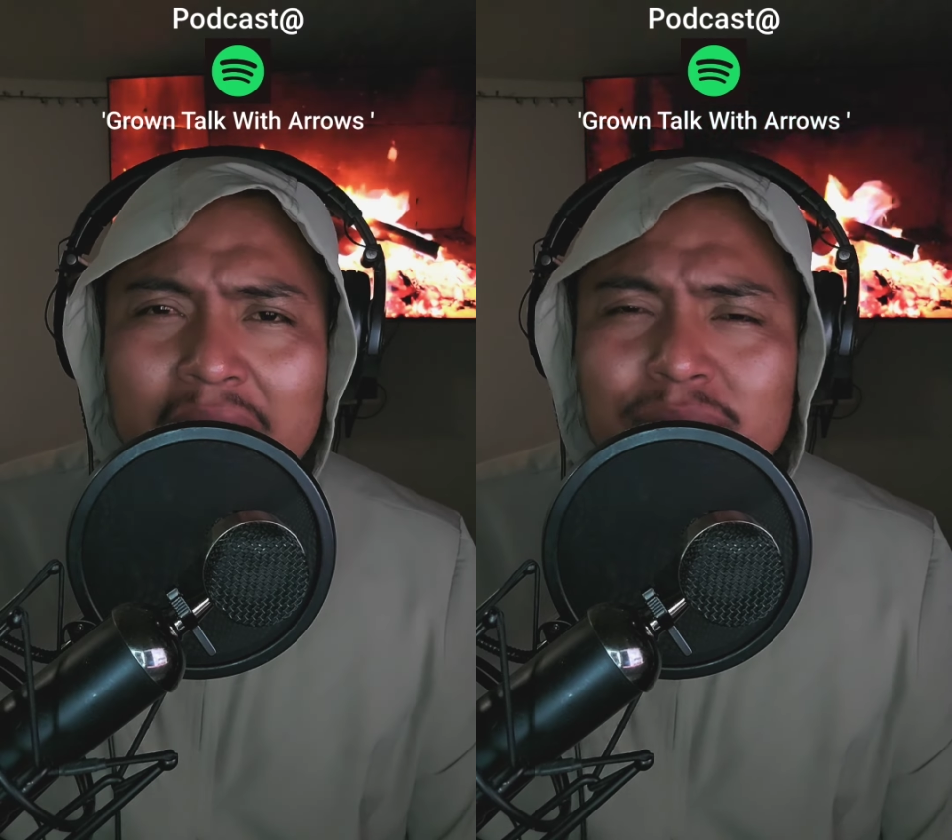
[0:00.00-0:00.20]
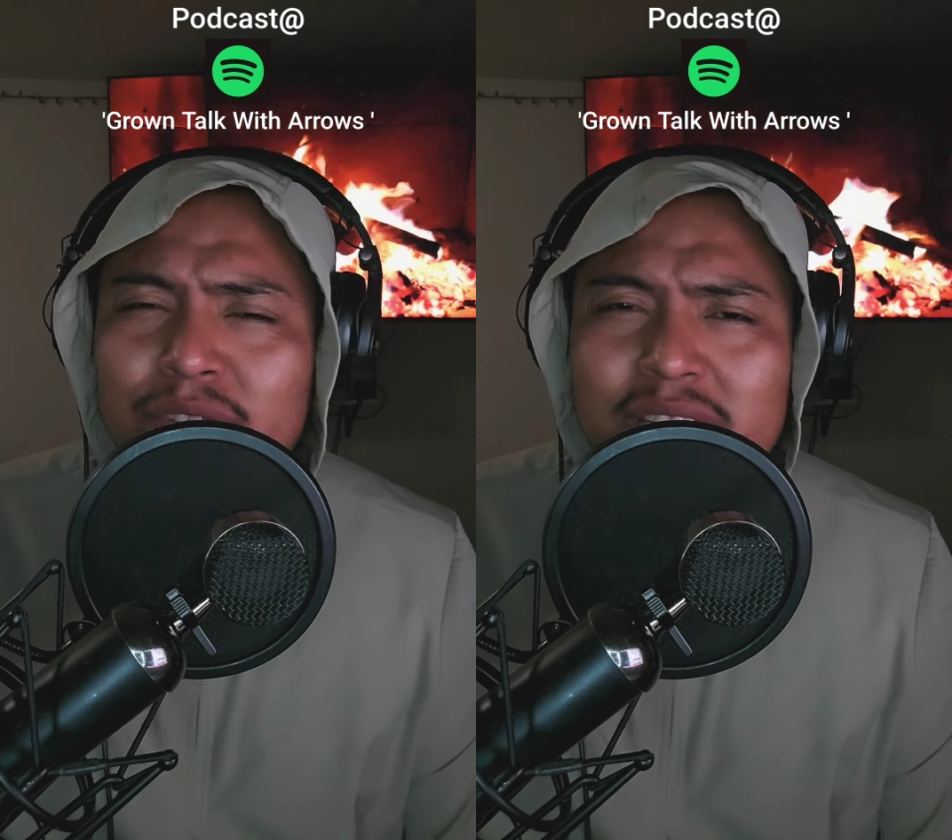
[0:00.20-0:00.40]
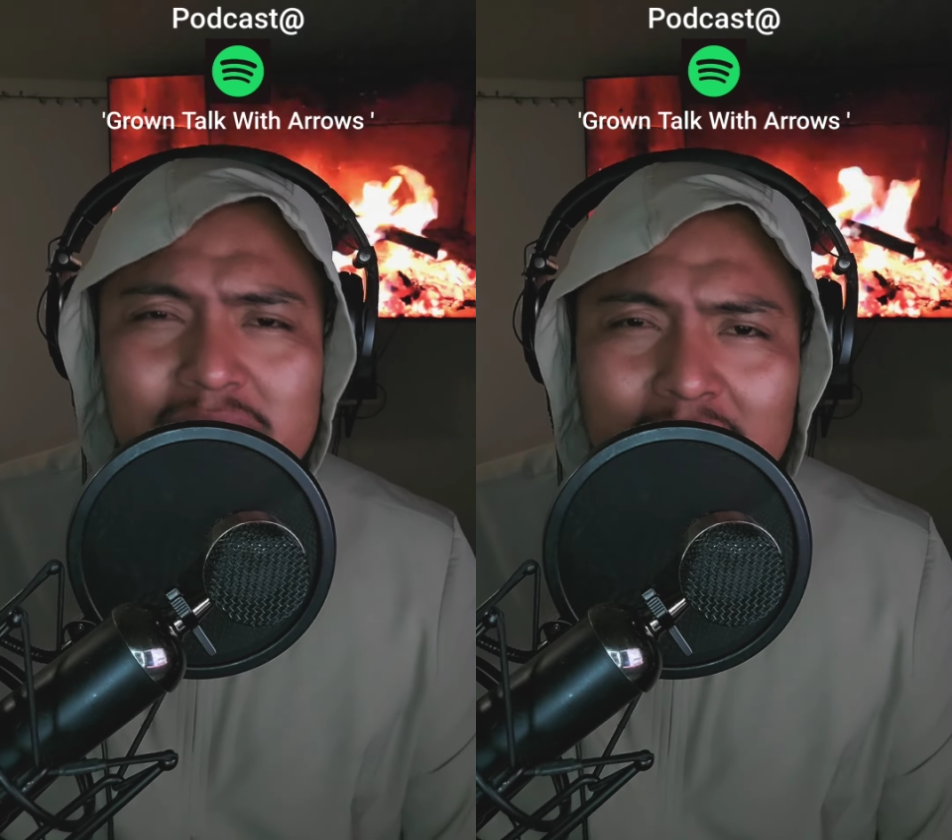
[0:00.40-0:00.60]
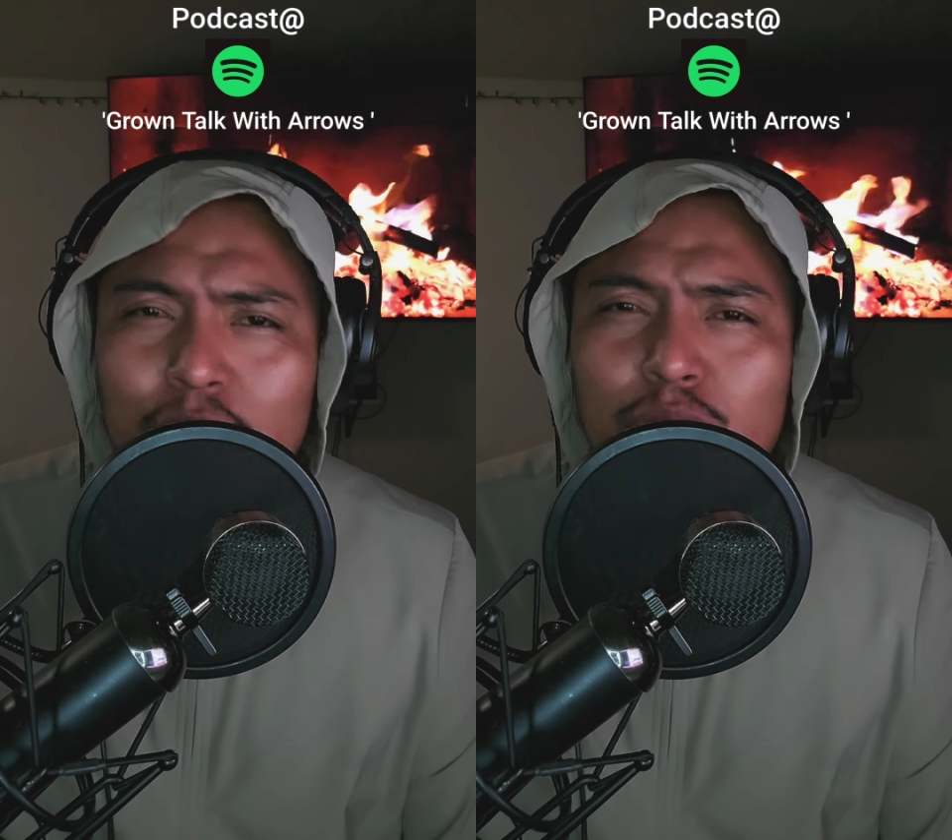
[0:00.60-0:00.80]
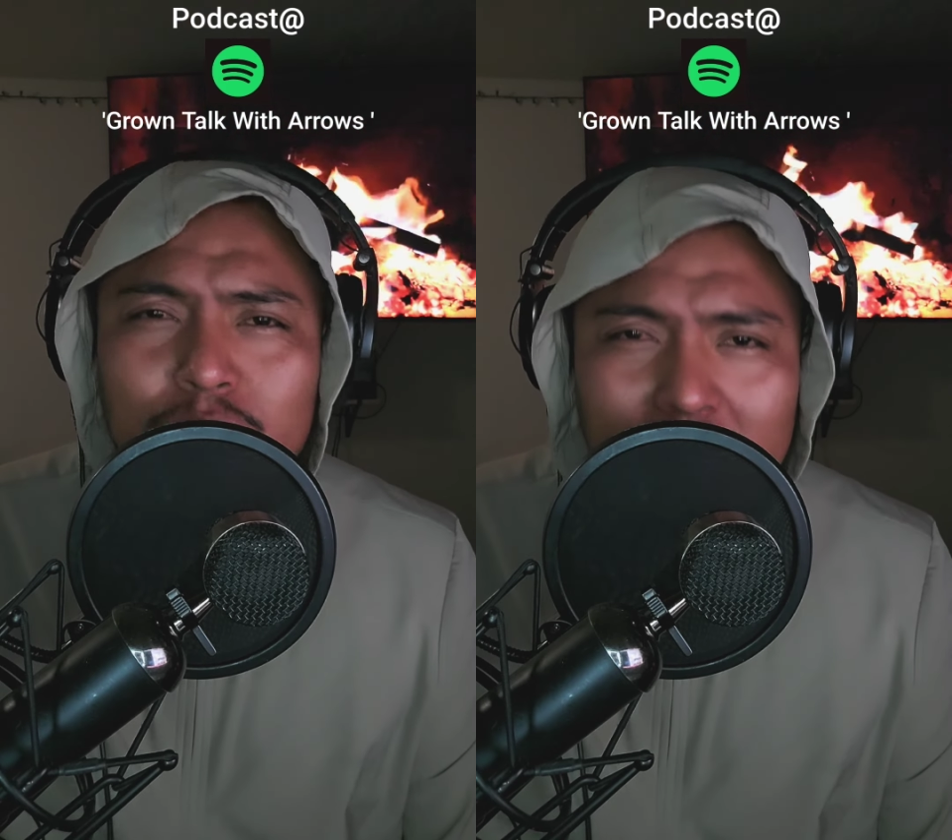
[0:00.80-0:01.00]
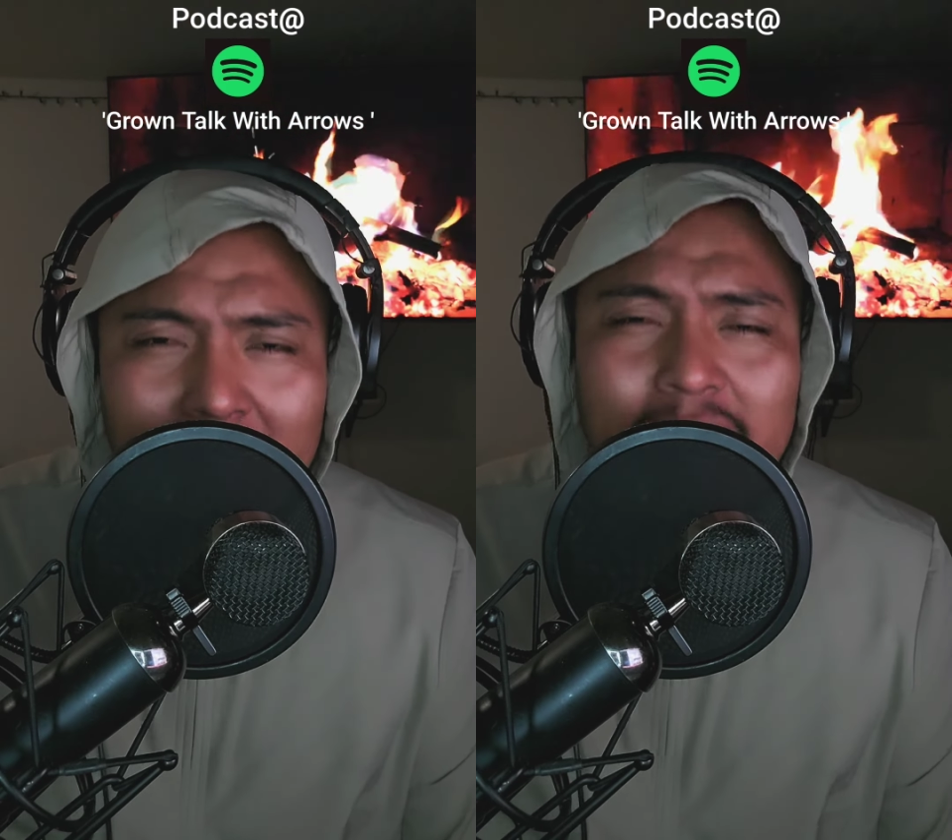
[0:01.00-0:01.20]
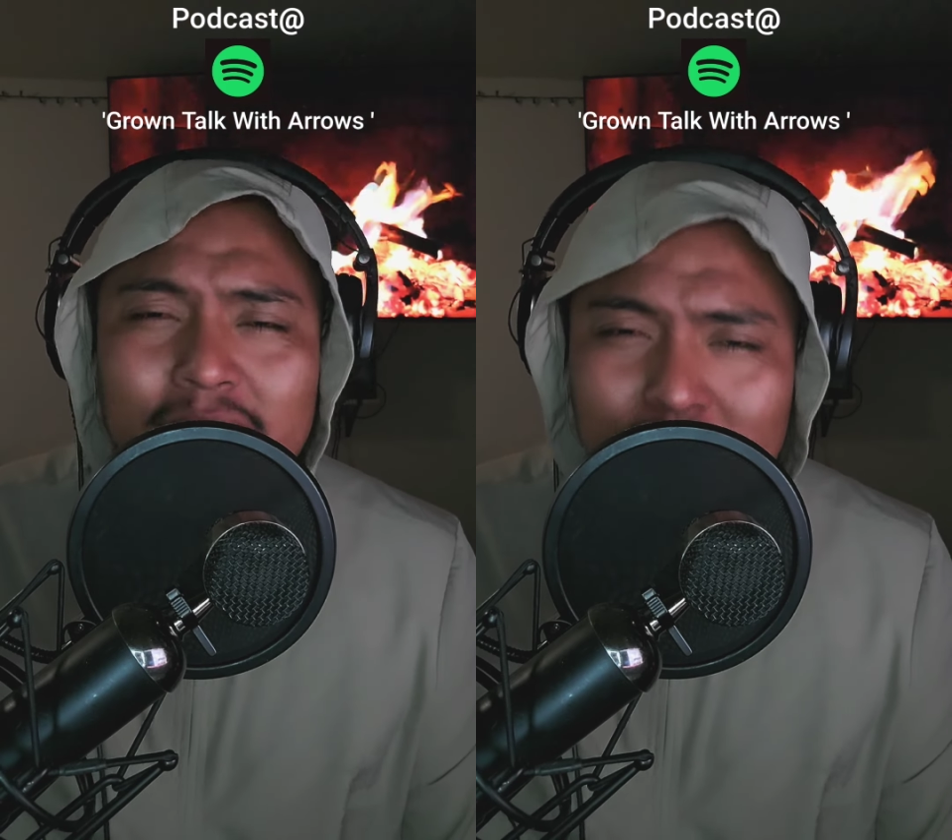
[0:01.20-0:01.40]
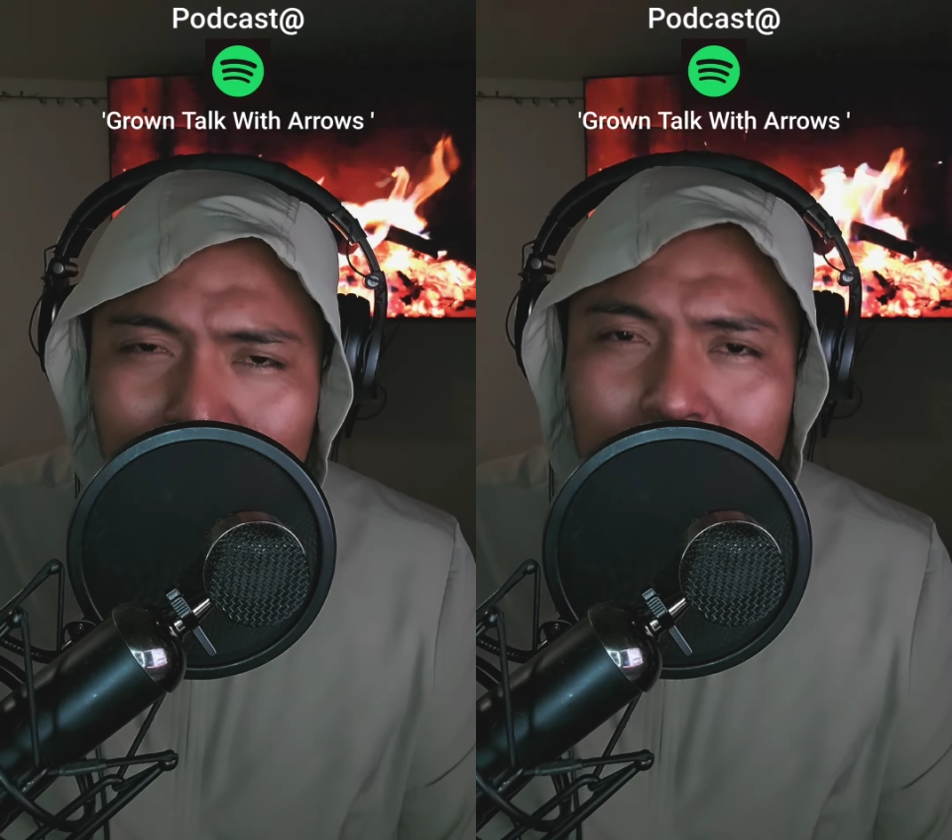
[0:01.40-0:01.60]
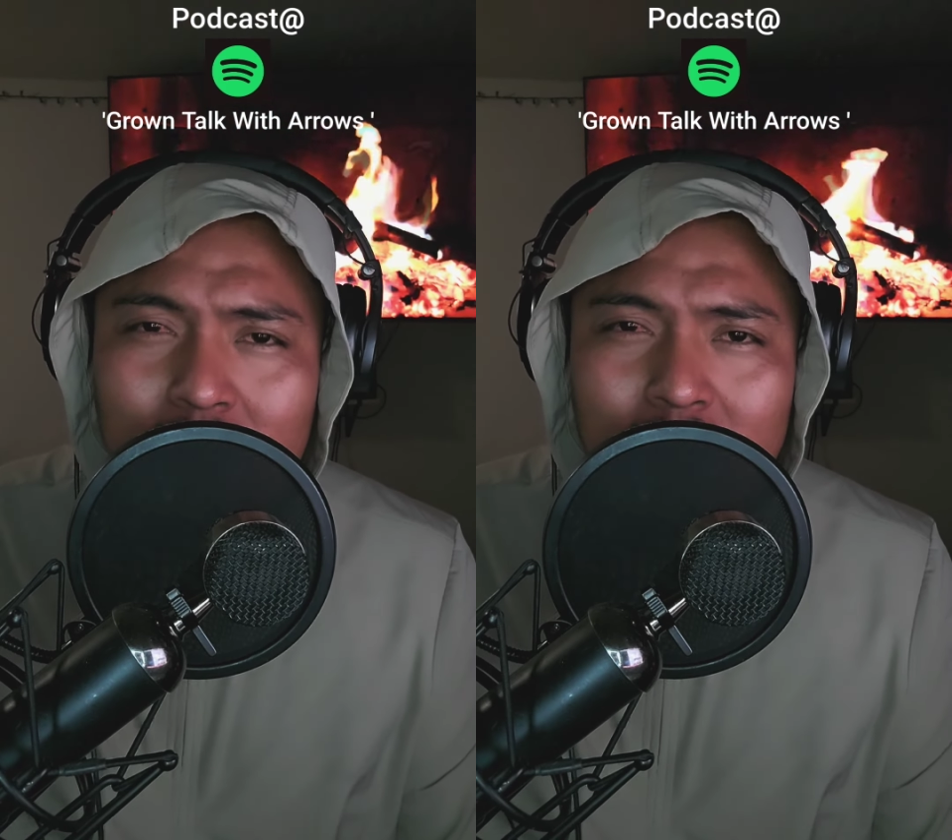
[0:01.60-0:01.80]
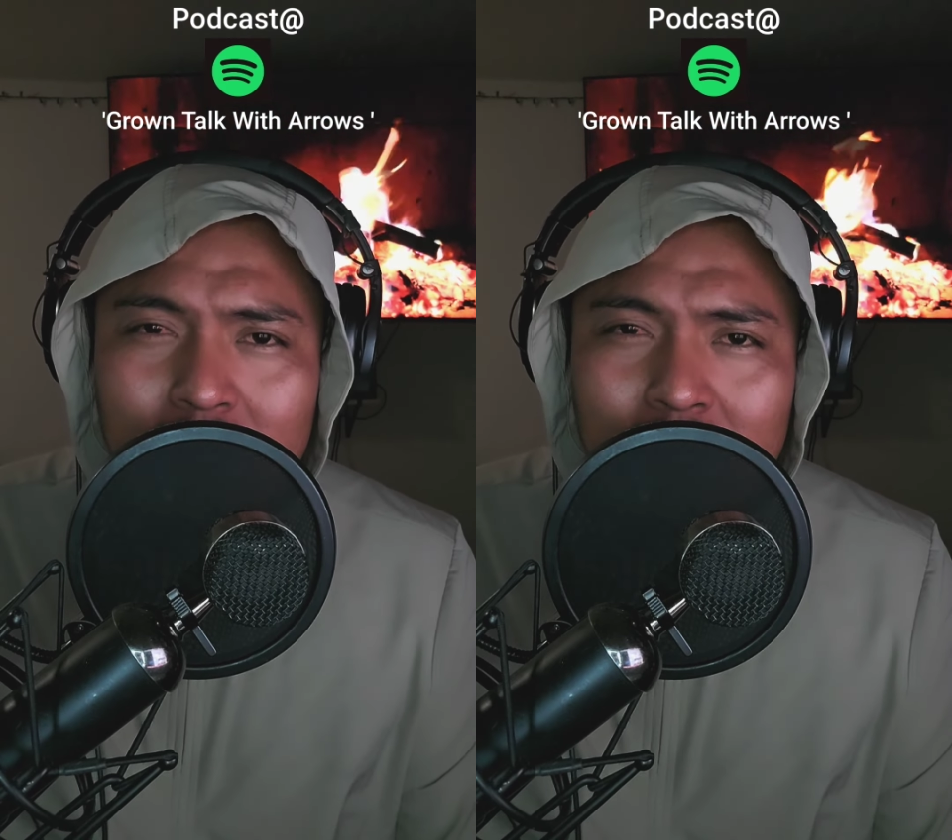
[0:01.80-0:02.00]
every single day,
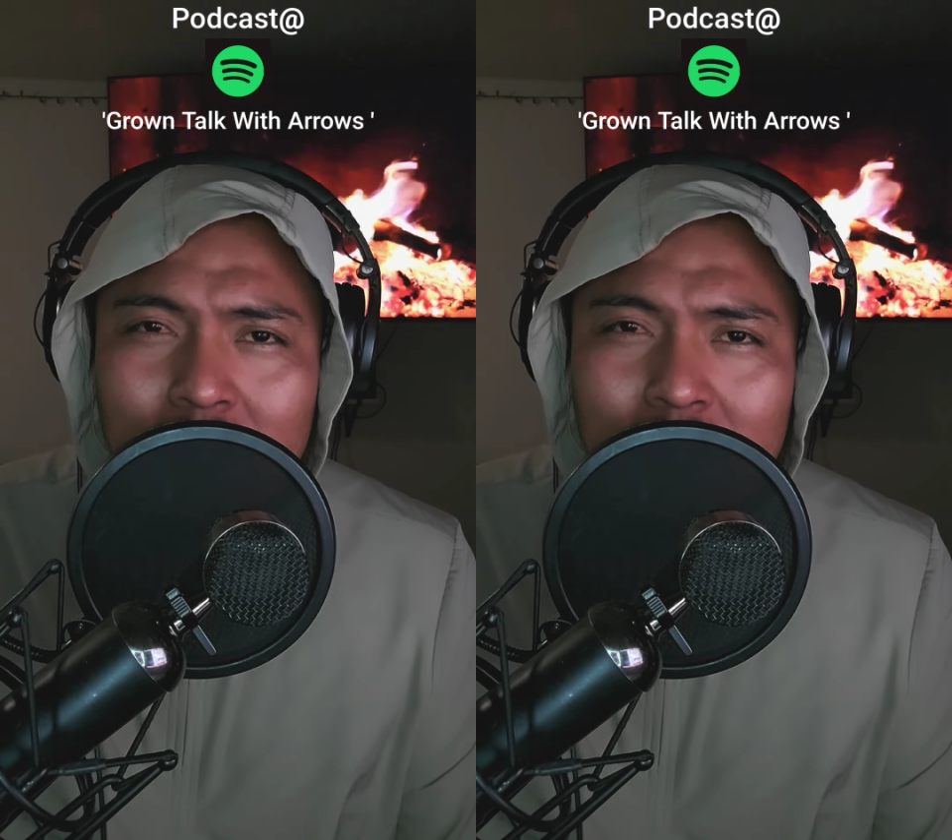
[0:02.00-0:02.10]
dog.